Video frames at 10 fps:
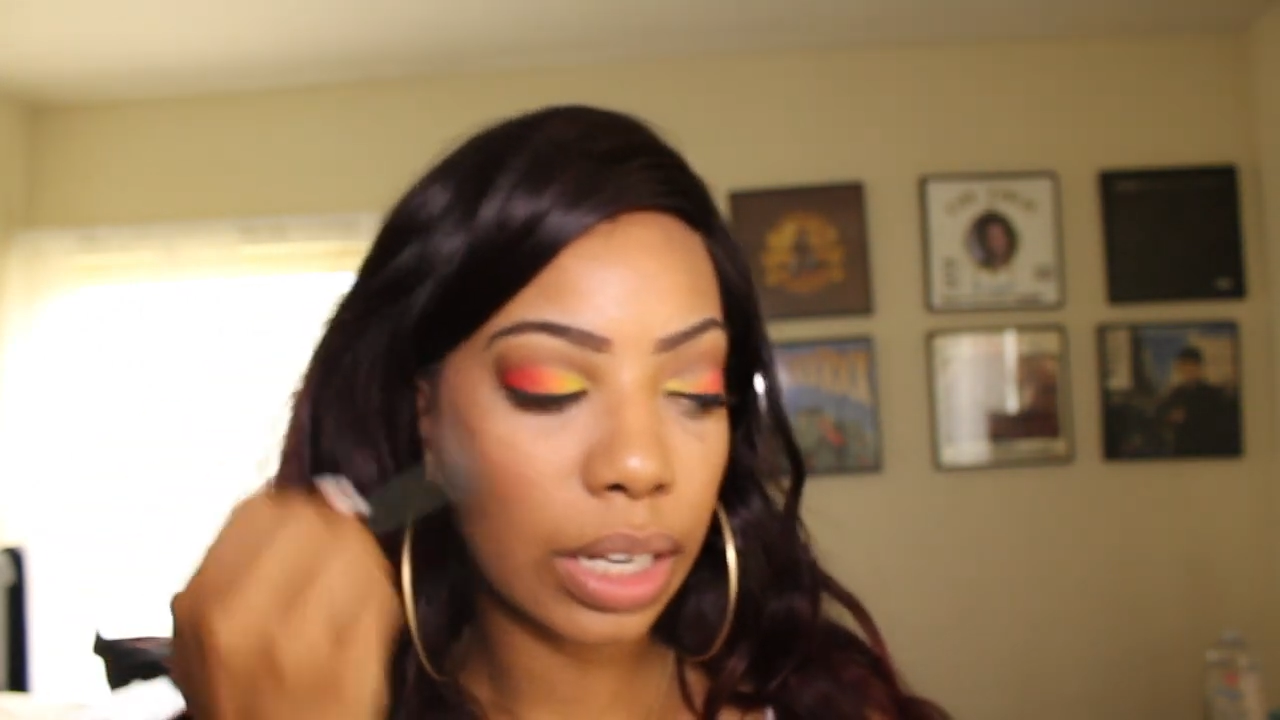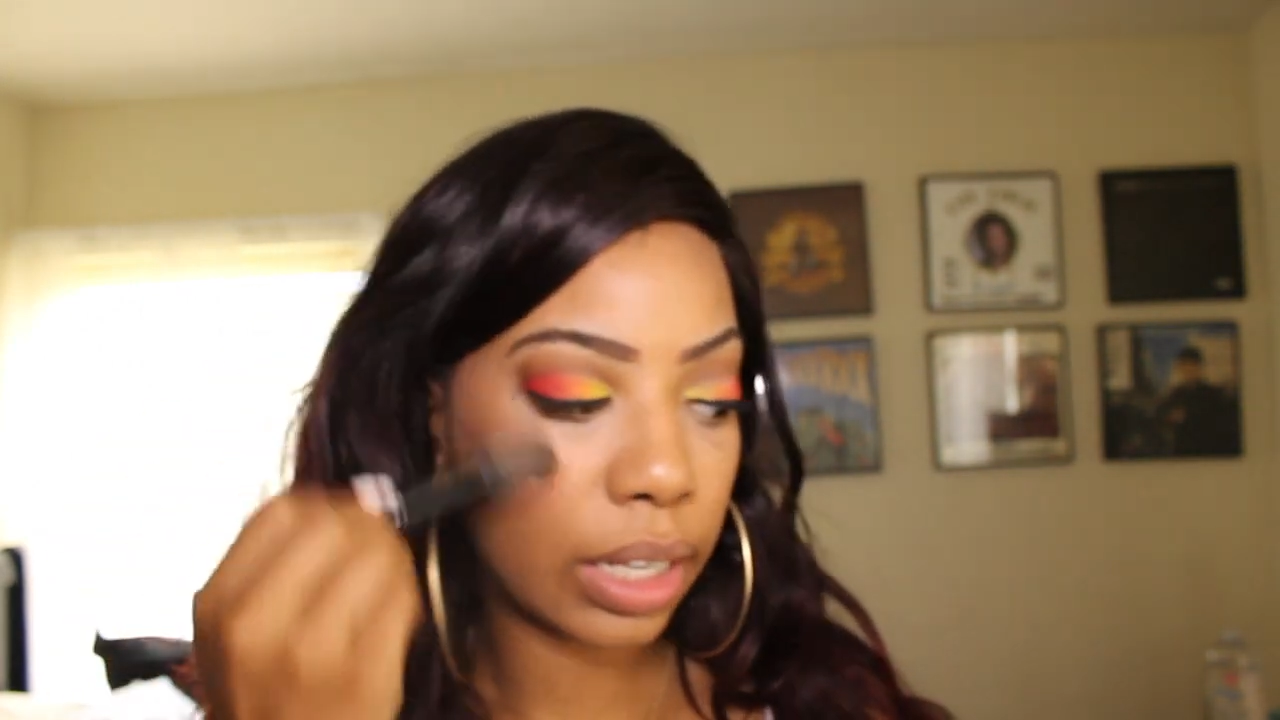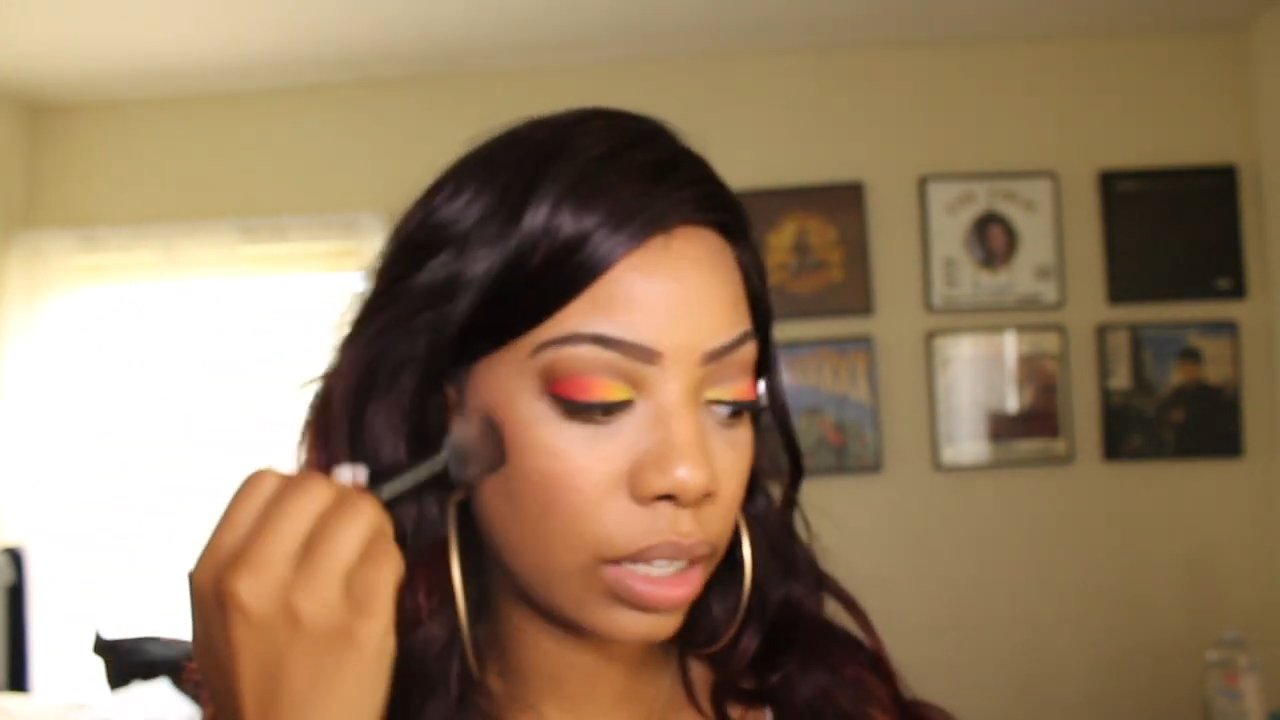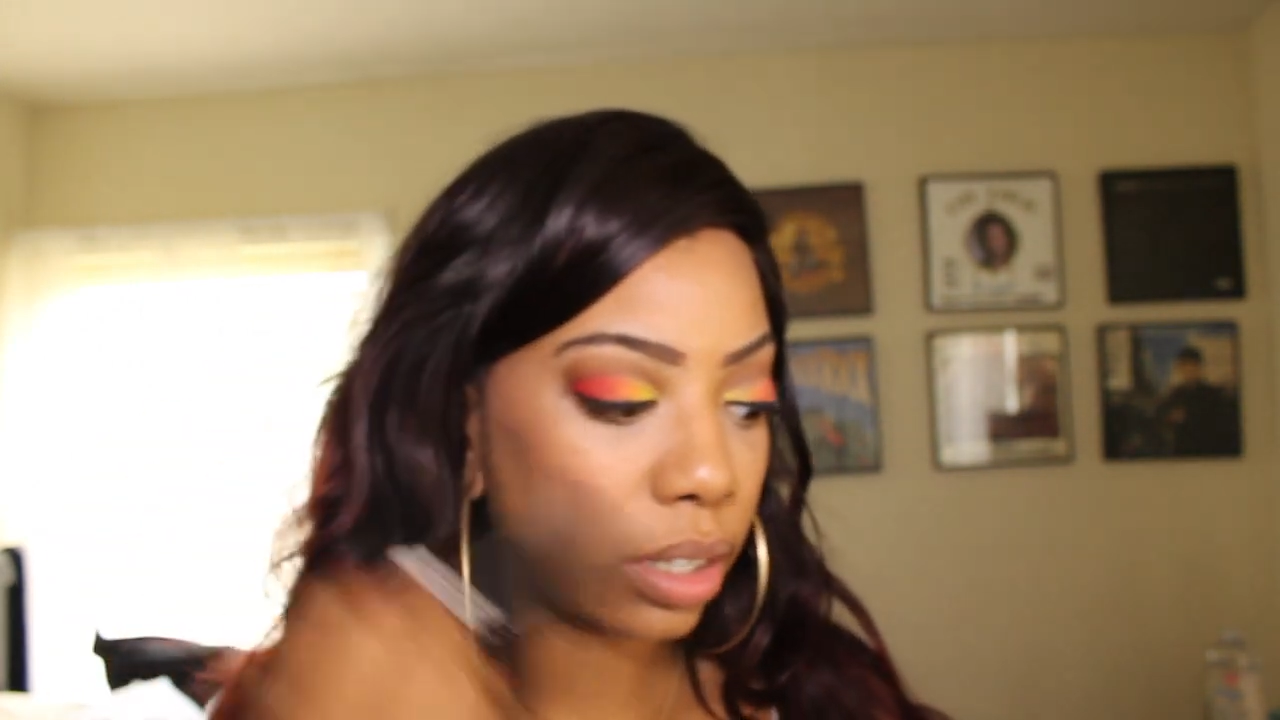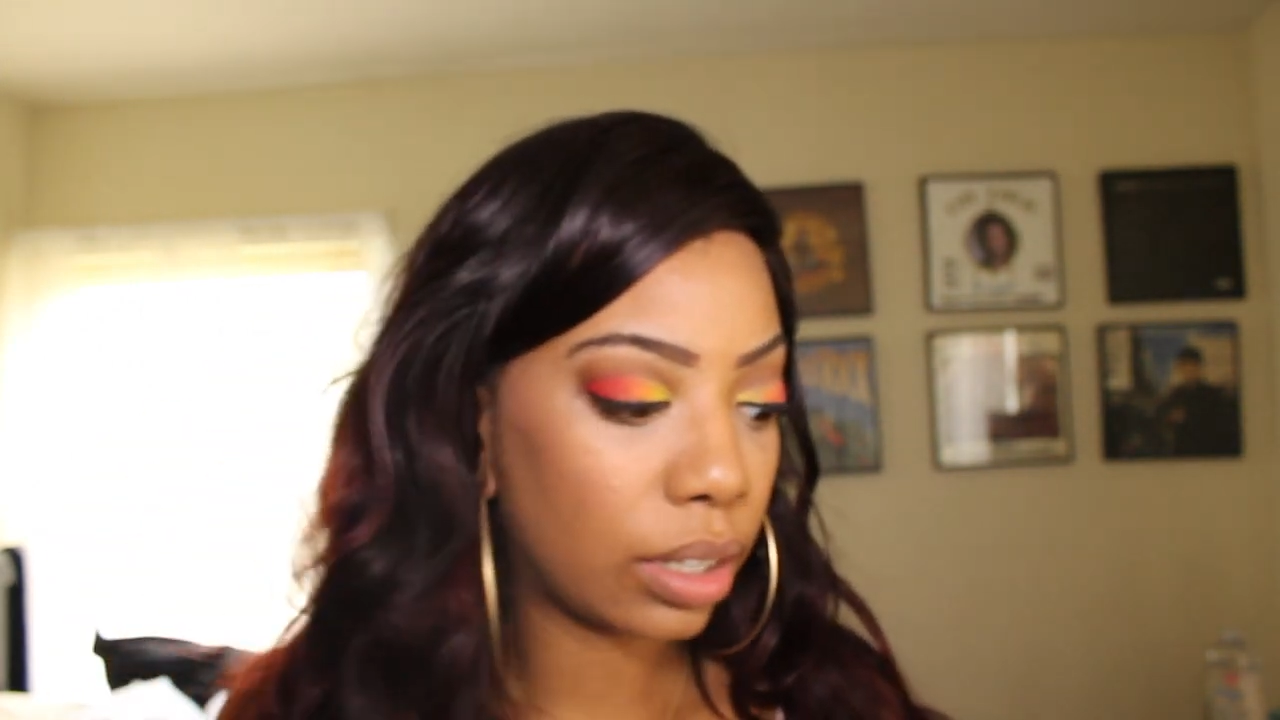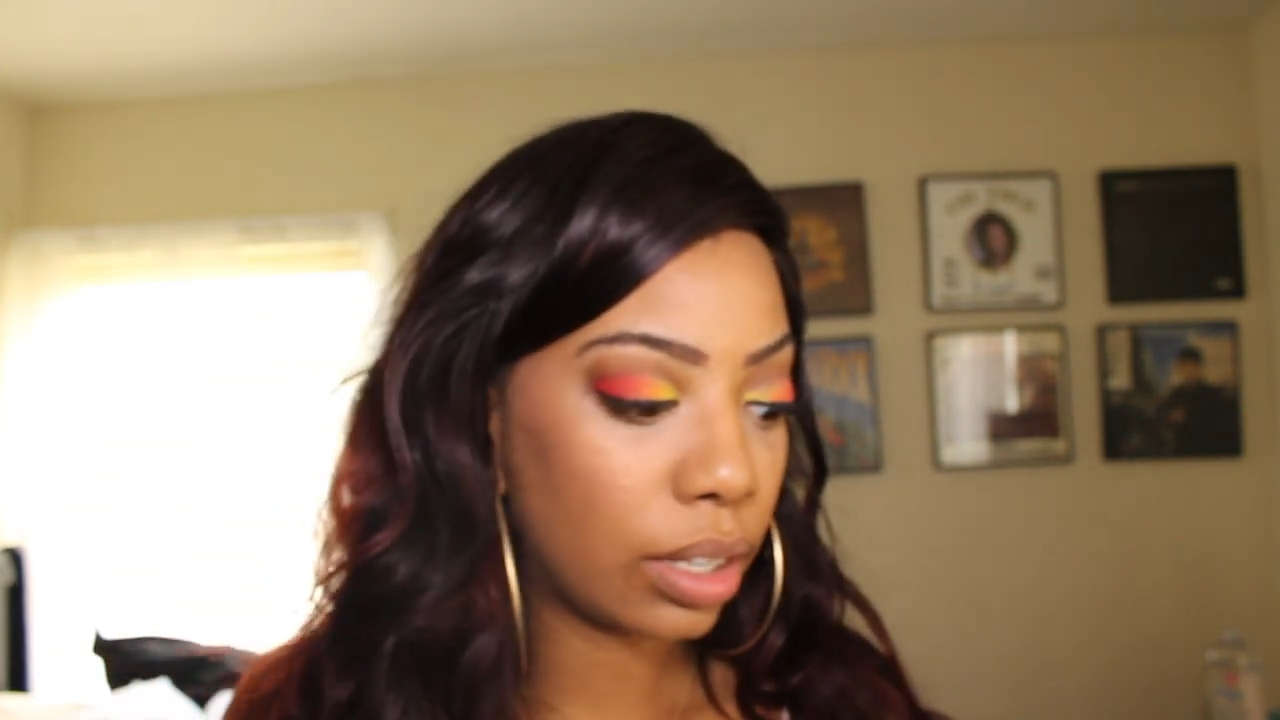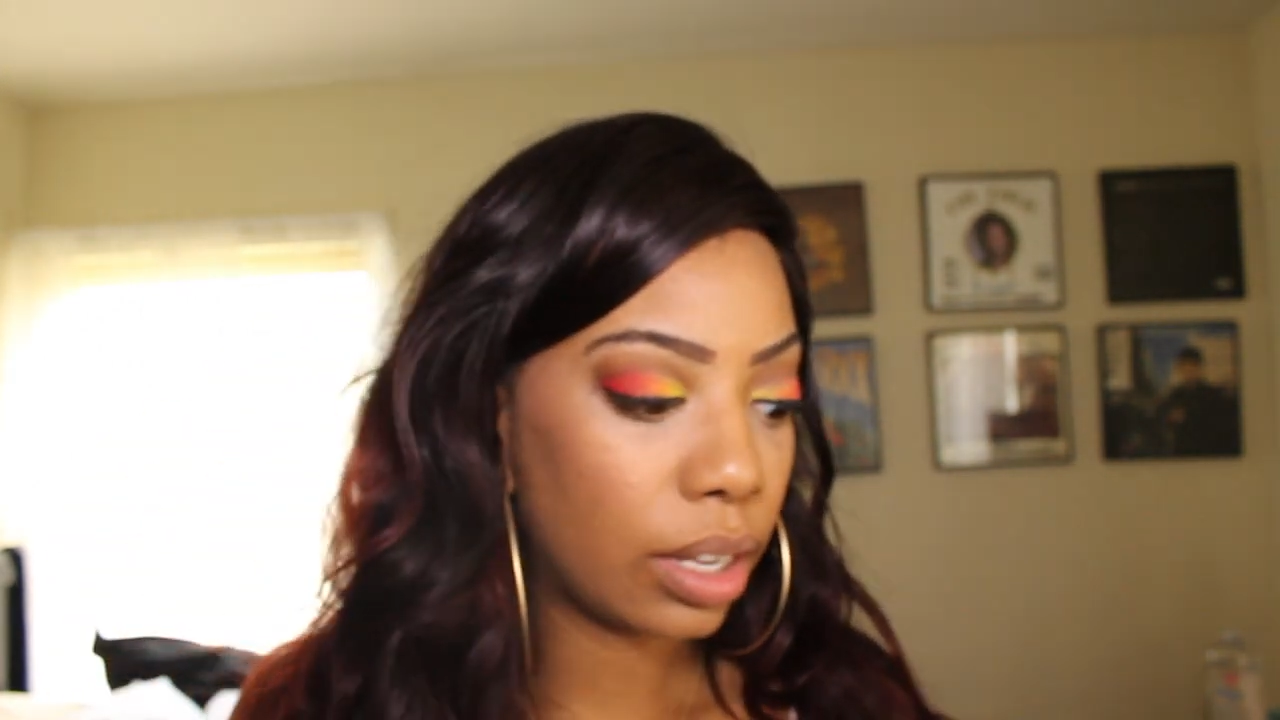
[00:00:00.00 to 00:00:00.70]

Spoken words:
like.